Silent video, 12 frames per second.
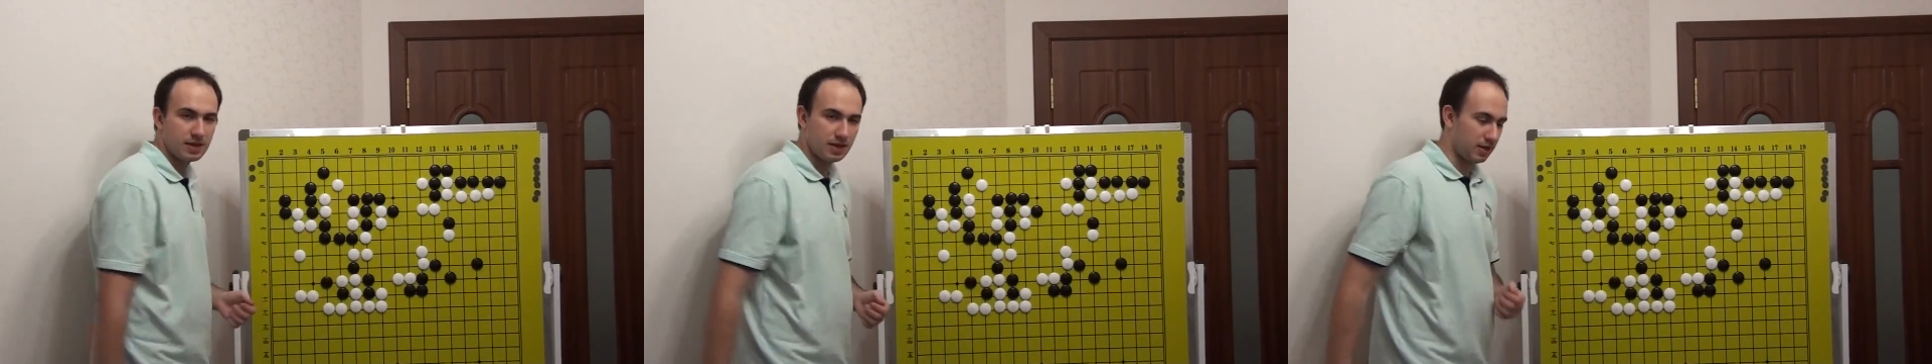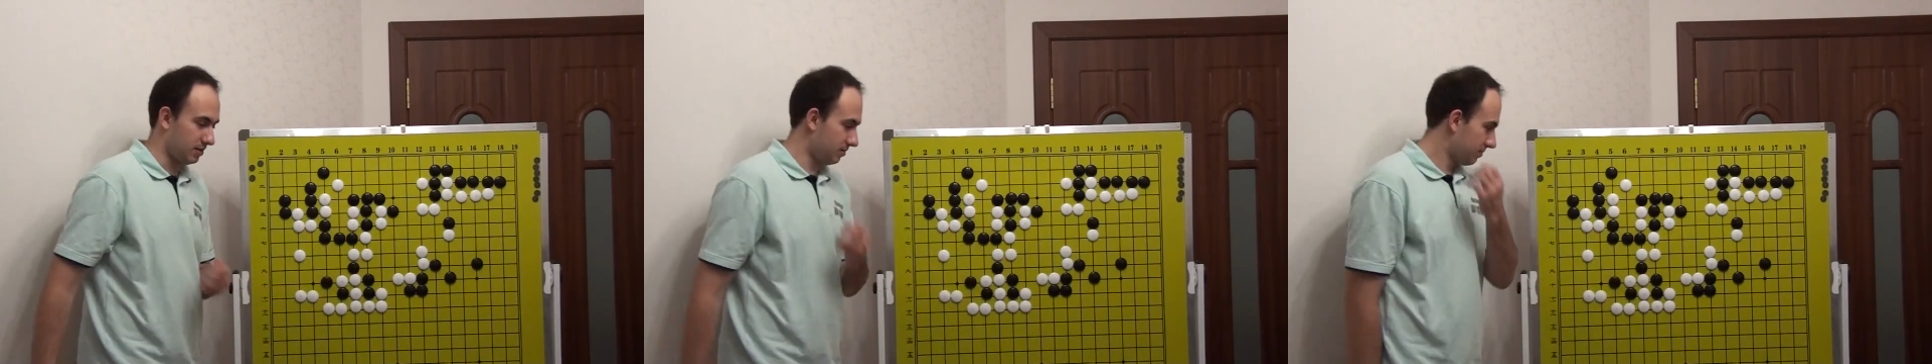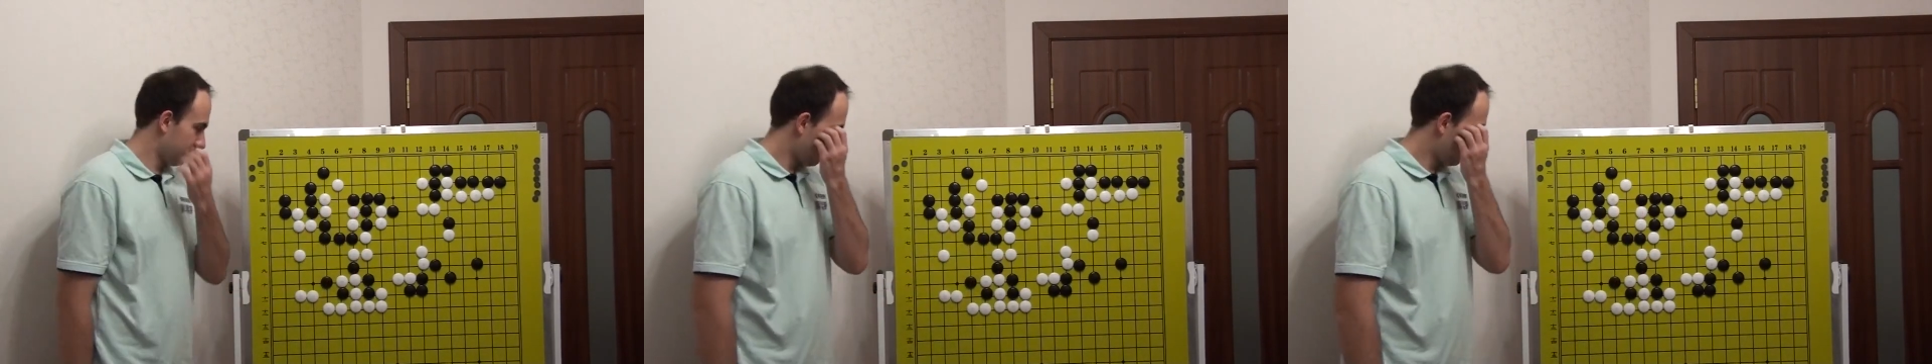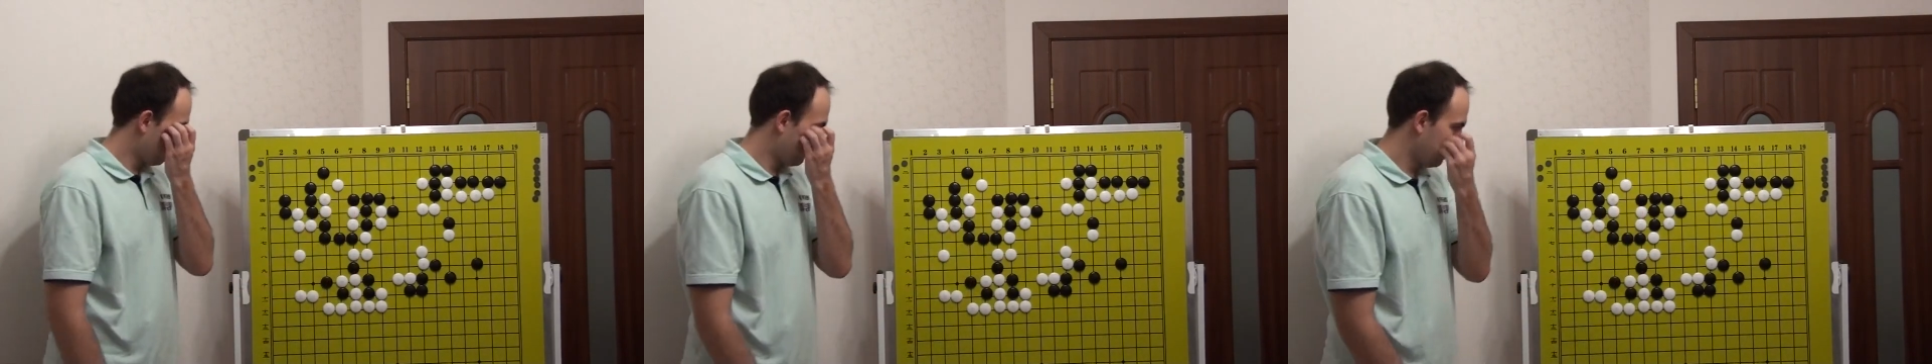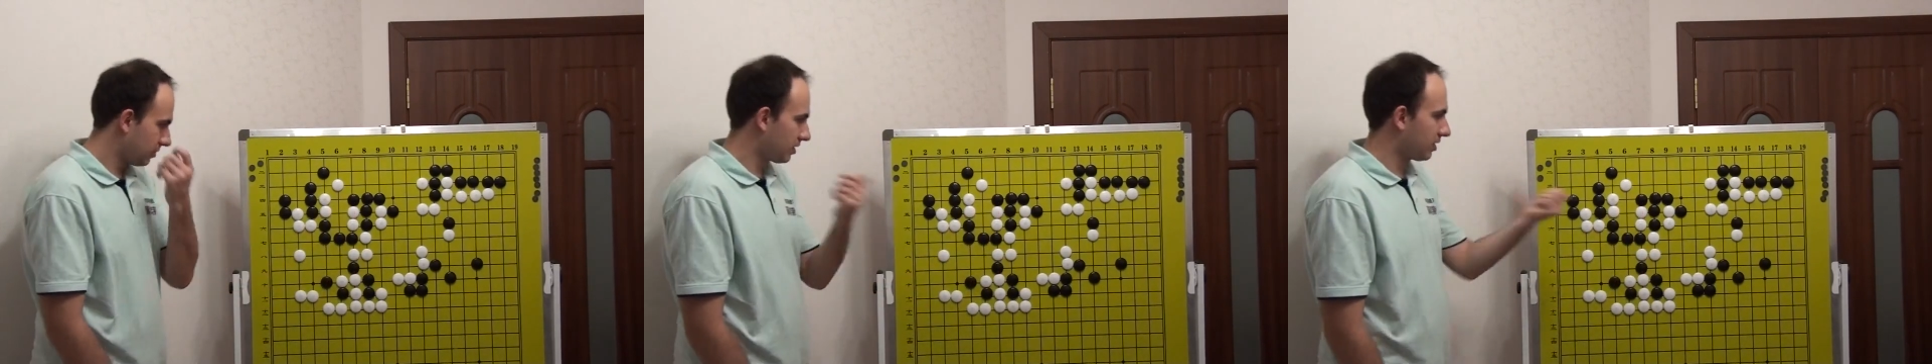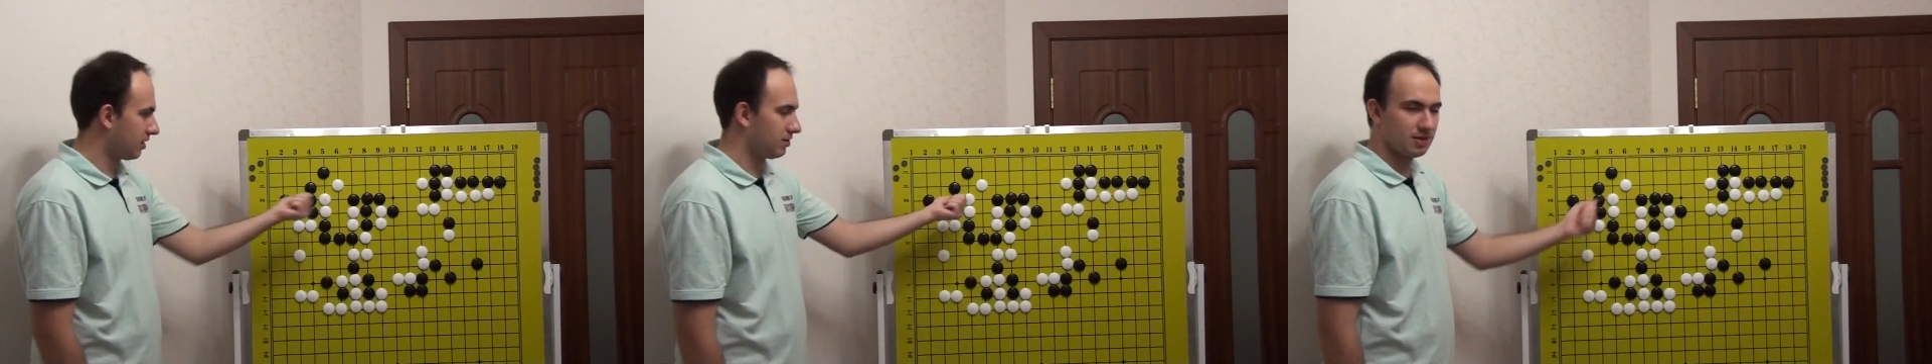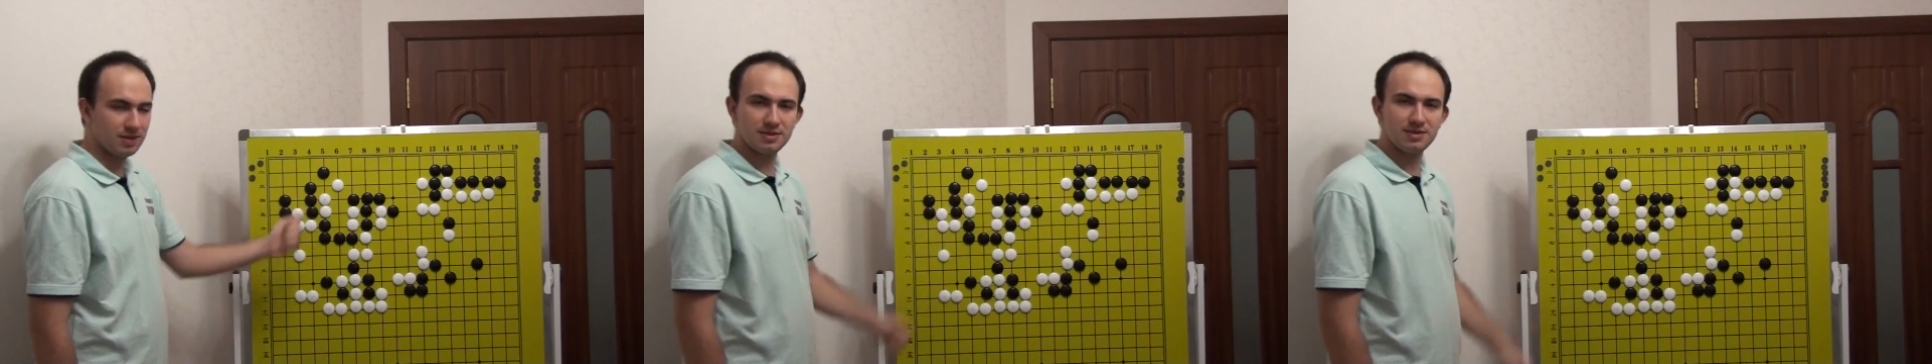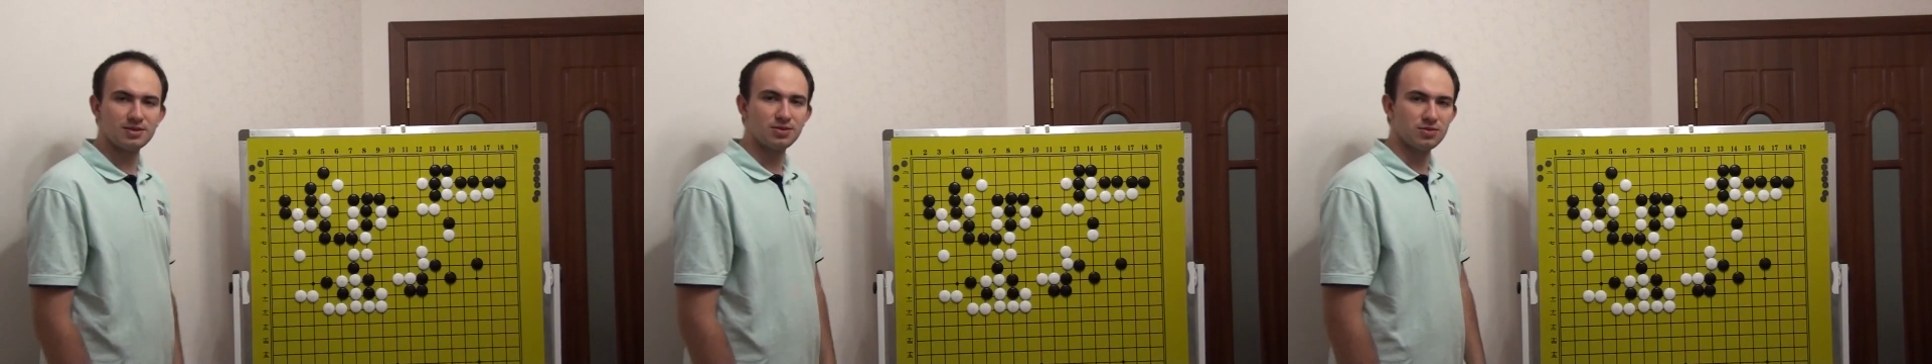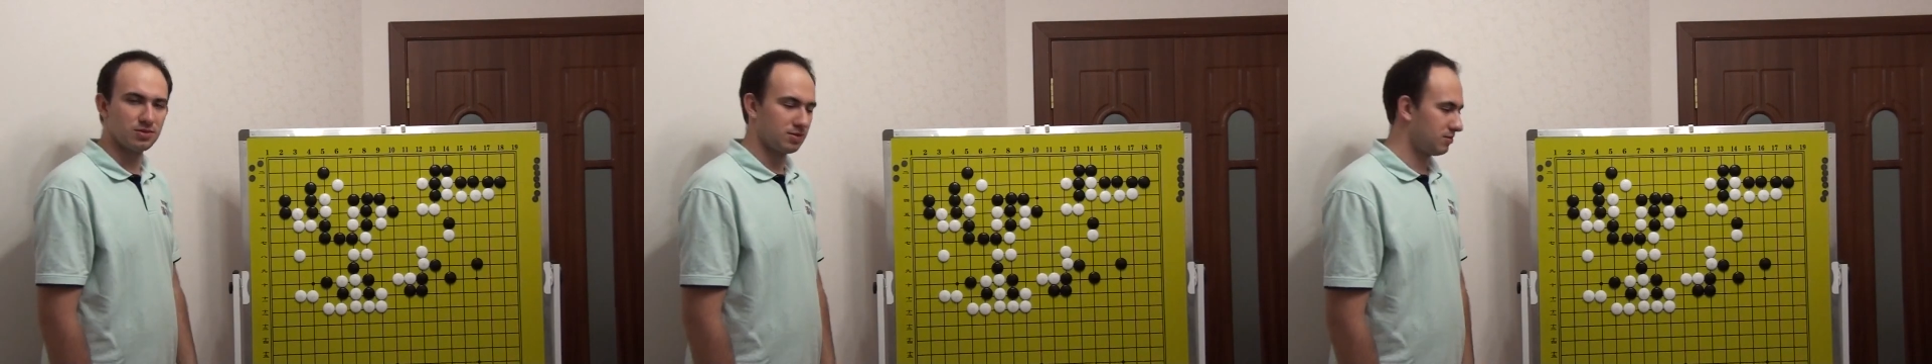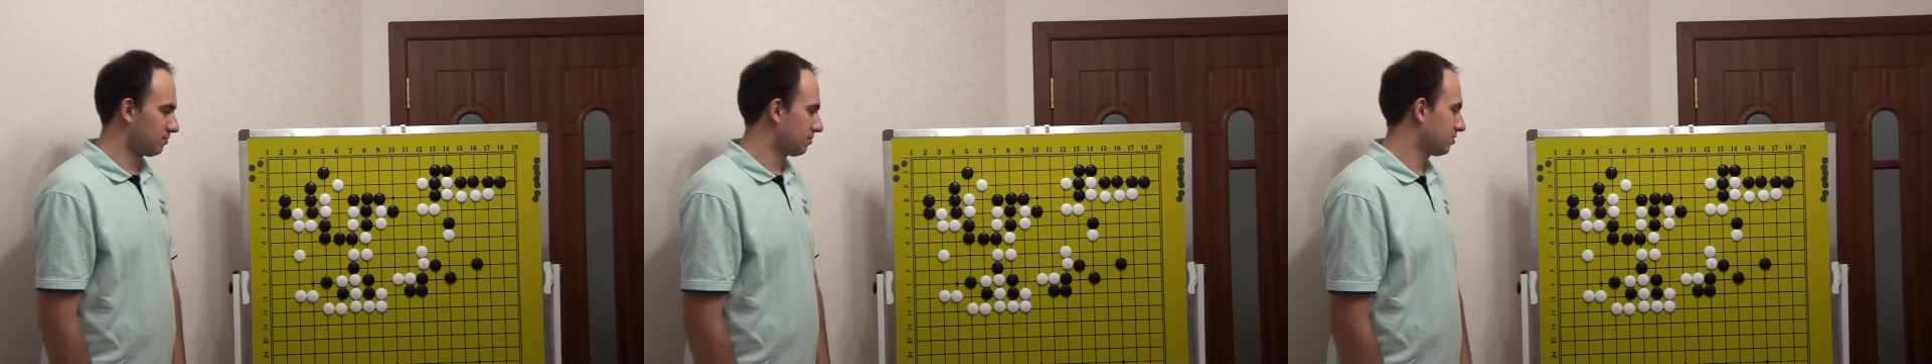can kill these stones.